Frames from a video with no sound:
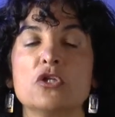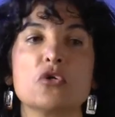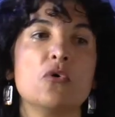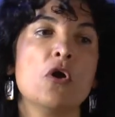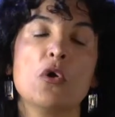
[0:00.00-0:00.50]

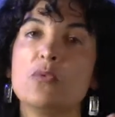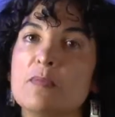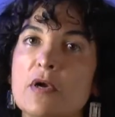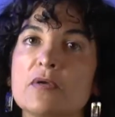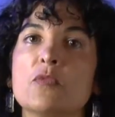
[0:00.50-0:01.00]
So we
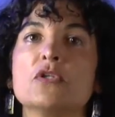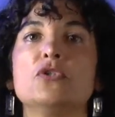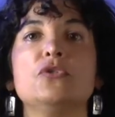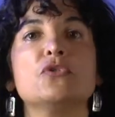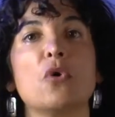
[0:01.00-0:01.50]
might want
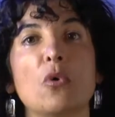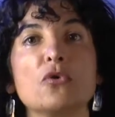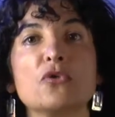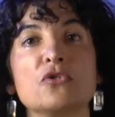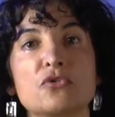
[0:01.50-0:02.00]
to use
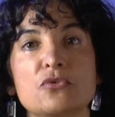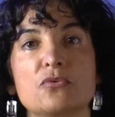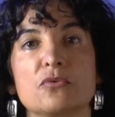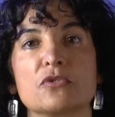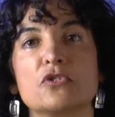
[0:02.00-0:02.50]
all those
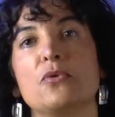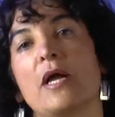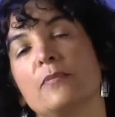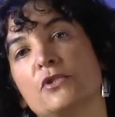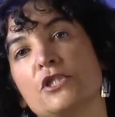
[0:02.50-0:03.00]
tools to
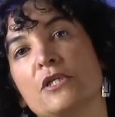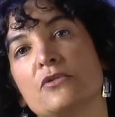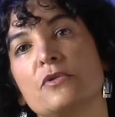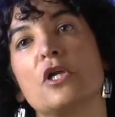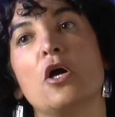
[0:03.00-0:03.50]
help the
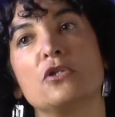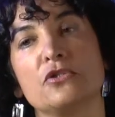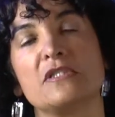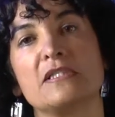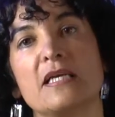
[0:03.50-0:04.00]
children
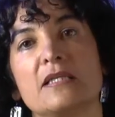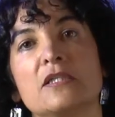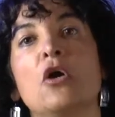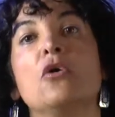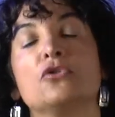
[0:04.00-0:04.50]

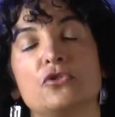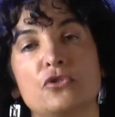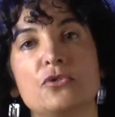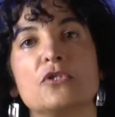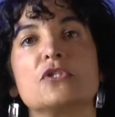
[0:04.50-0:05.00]
understand, the
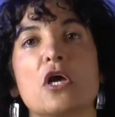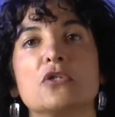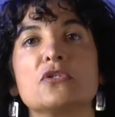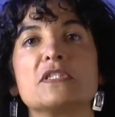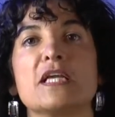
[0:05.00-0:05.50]
students
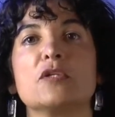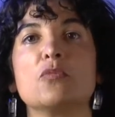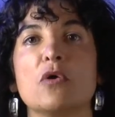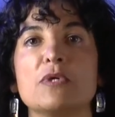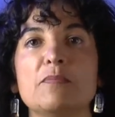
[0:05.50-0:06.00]
understand
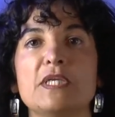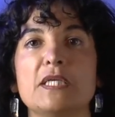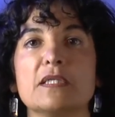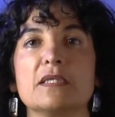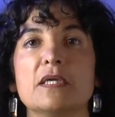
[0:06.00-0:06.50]
what we
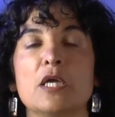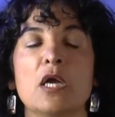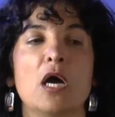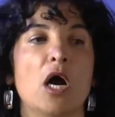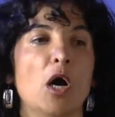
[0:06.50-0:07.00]
mean.
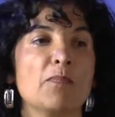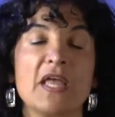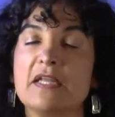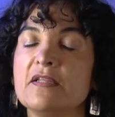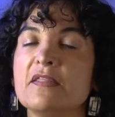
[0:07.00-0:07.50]

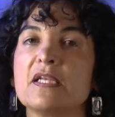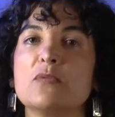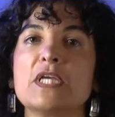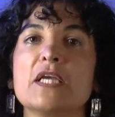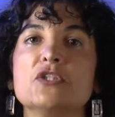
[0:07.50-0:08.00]
Anything
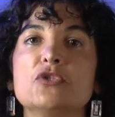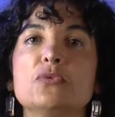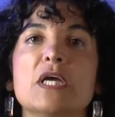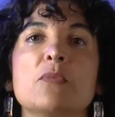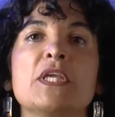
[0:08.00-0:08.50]
that we can
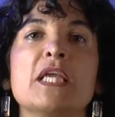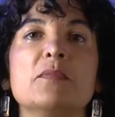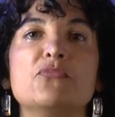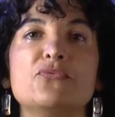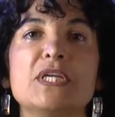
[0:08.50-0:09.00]
do, that we
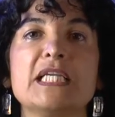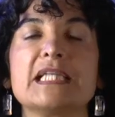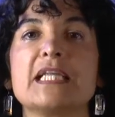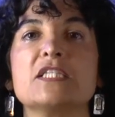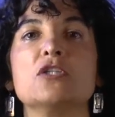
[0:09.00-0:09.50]
can bring,
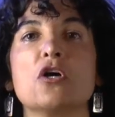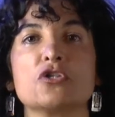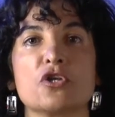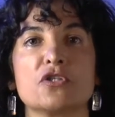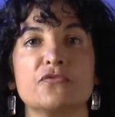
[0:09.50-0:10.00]
that is not
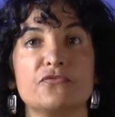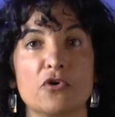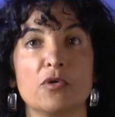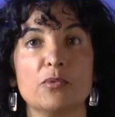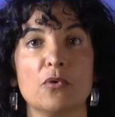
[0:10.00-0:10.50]
just
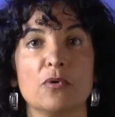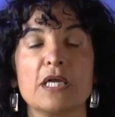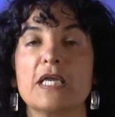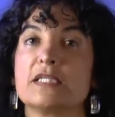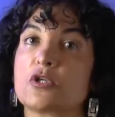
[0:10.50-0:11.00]
verbal,
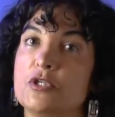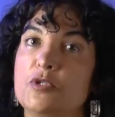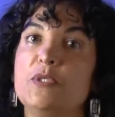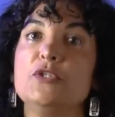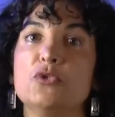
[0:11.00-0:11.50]
is going
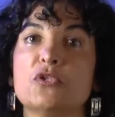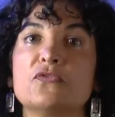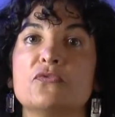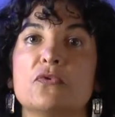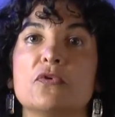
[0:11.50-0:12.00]
to be
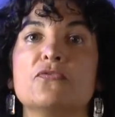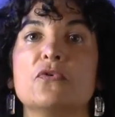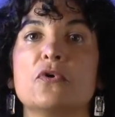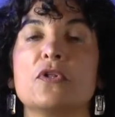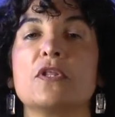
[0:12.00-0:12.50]
useful for